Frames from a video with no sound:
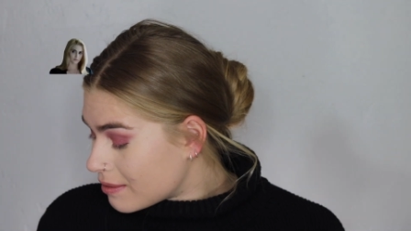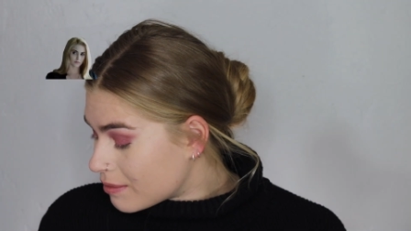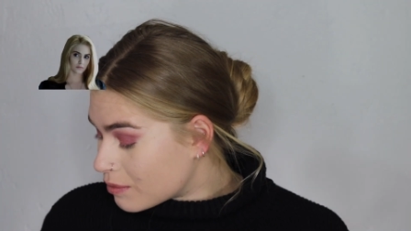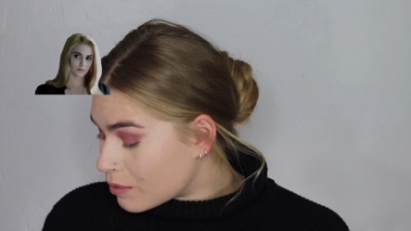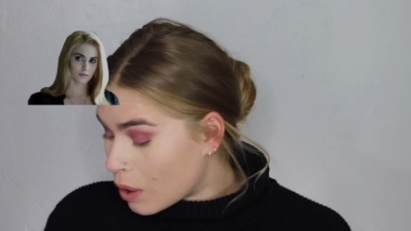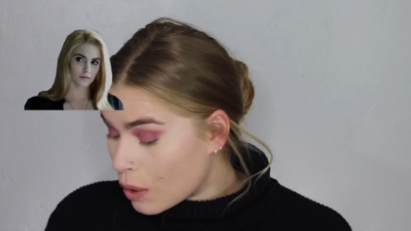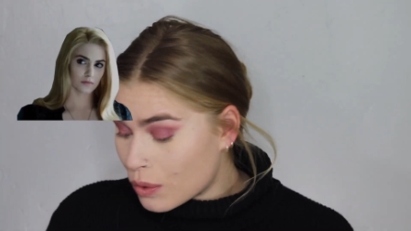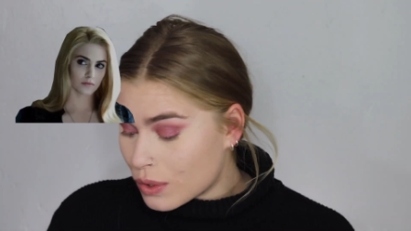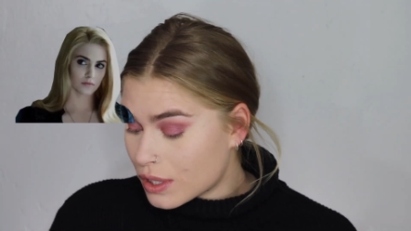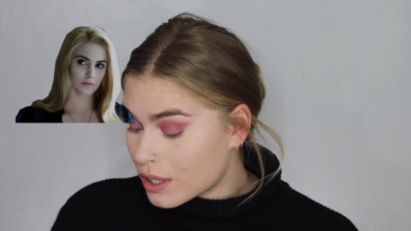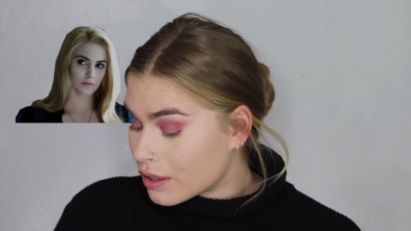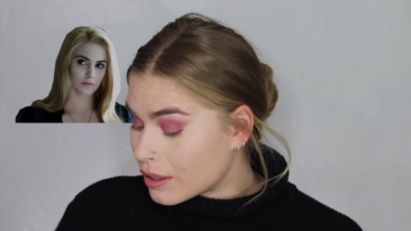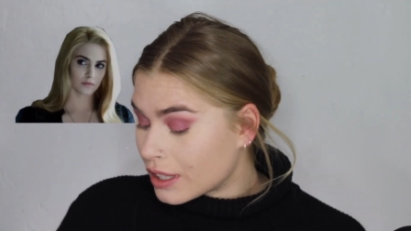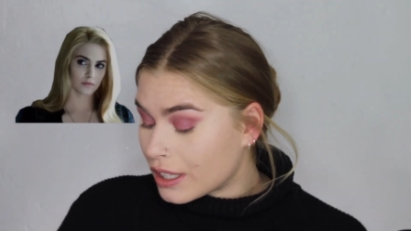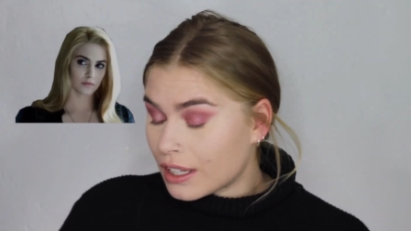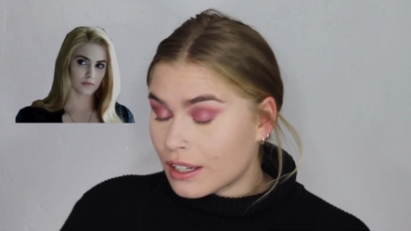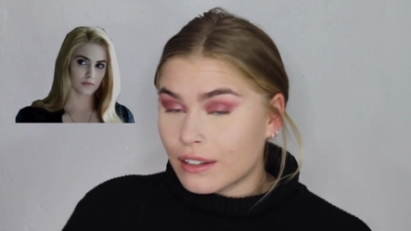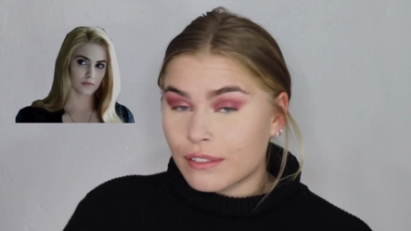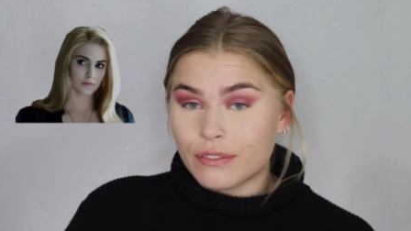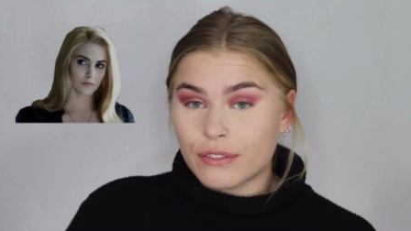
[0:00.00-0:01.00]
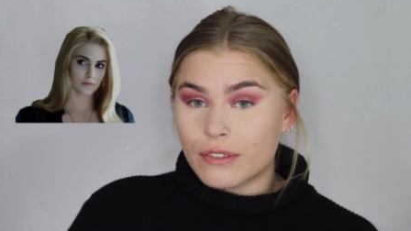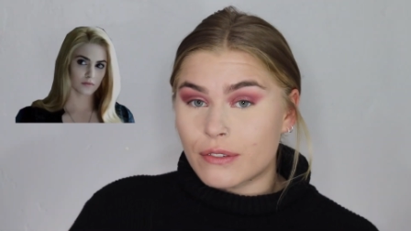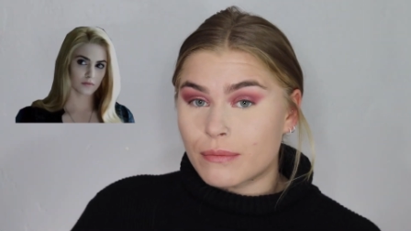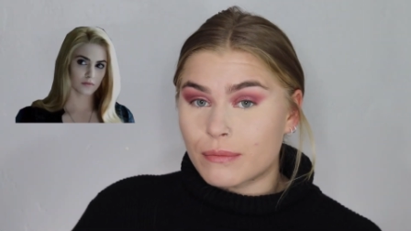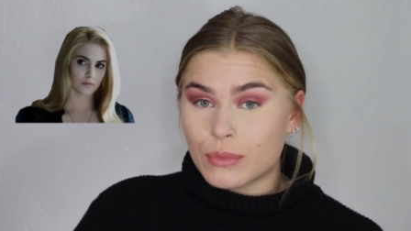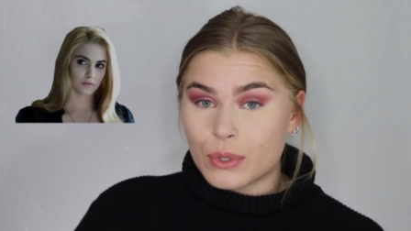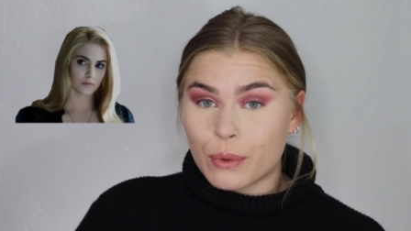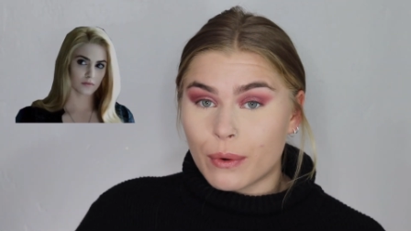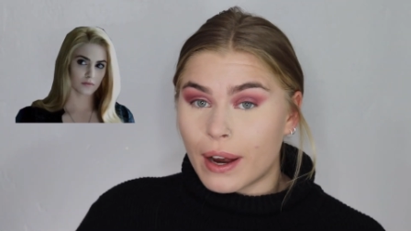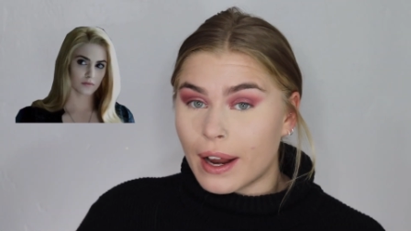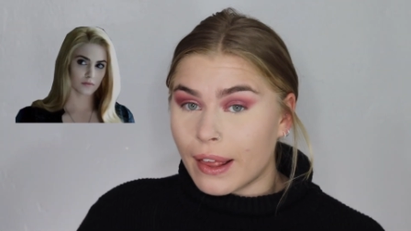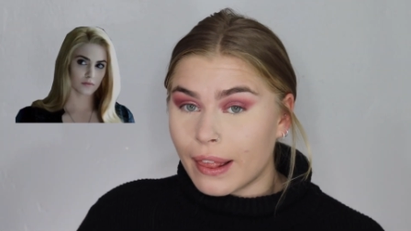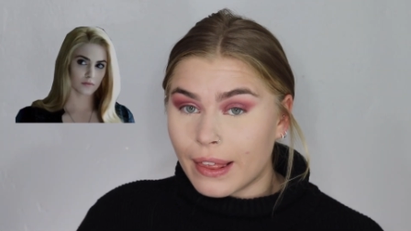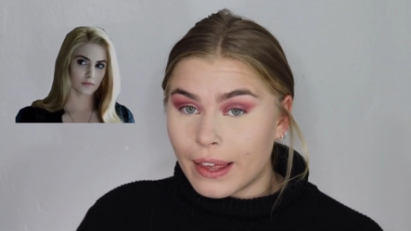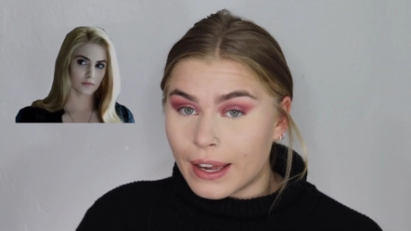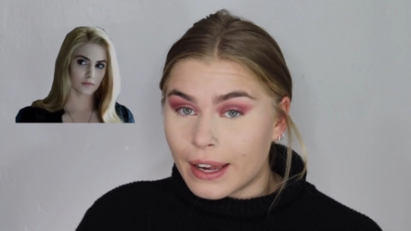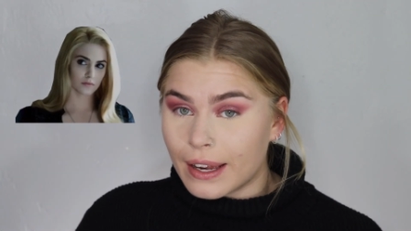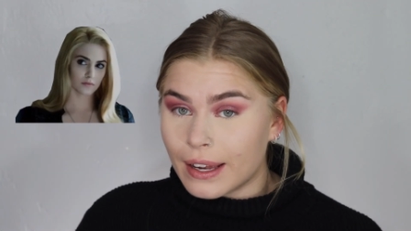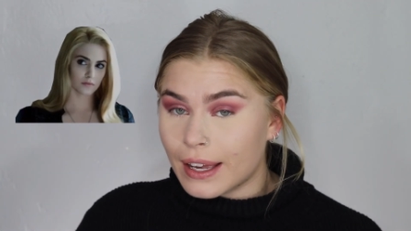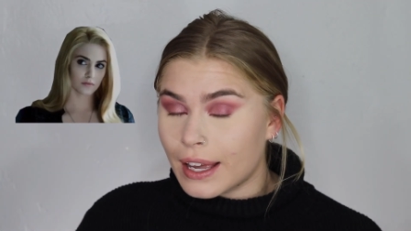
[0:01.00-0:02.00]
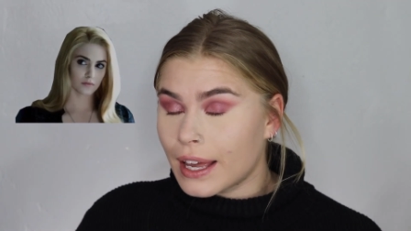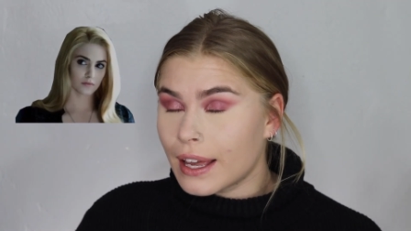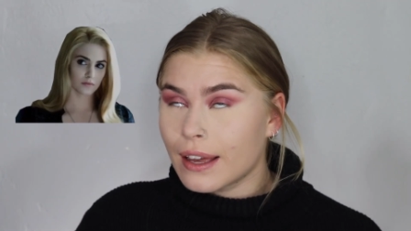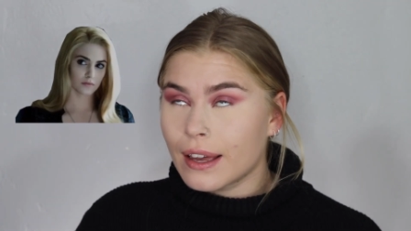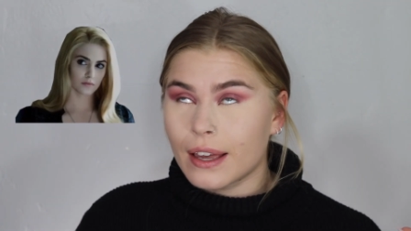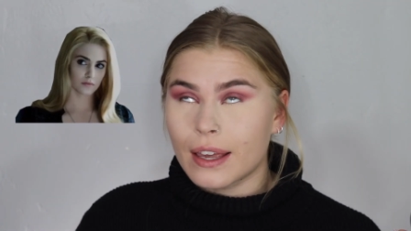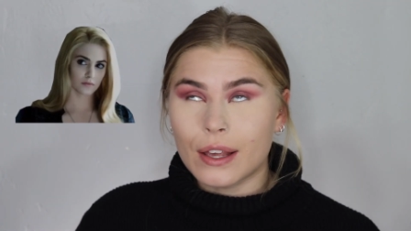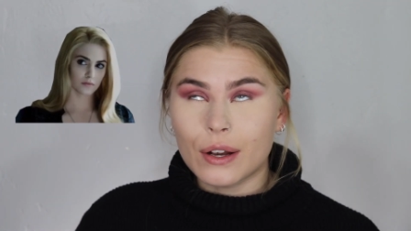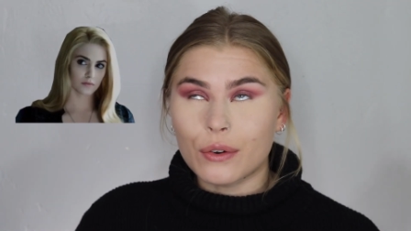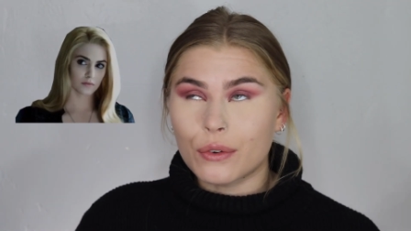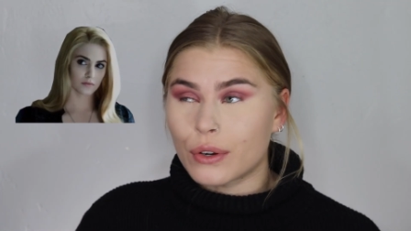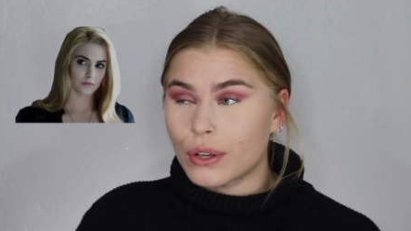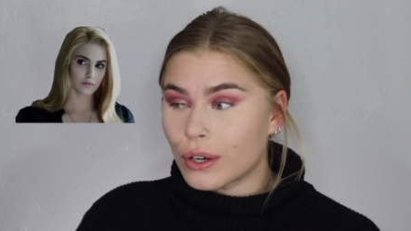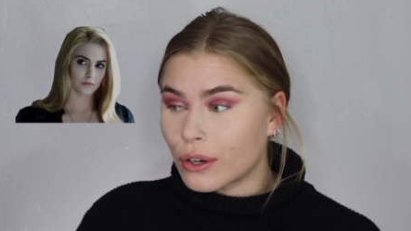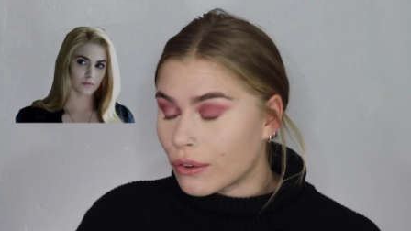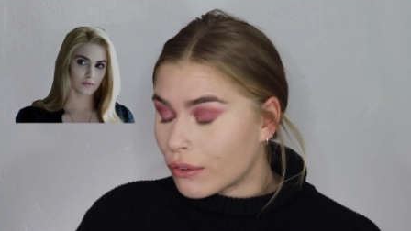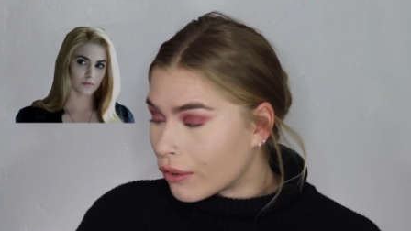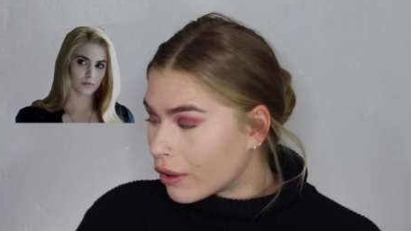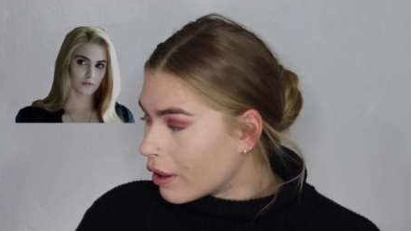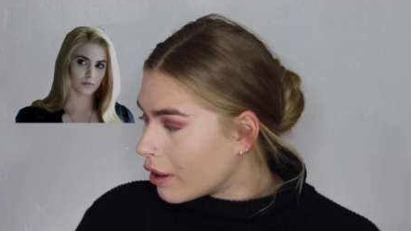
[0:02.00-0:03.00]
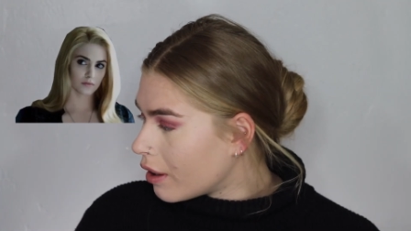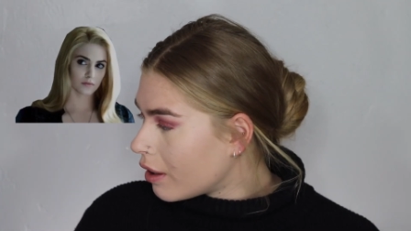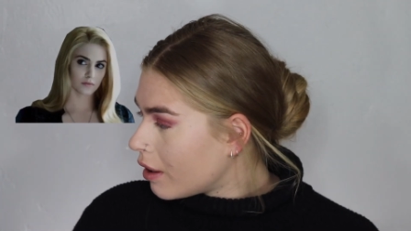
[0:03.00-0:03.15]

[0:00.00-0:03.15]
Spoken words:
Rosalie from Twilight, I don't know.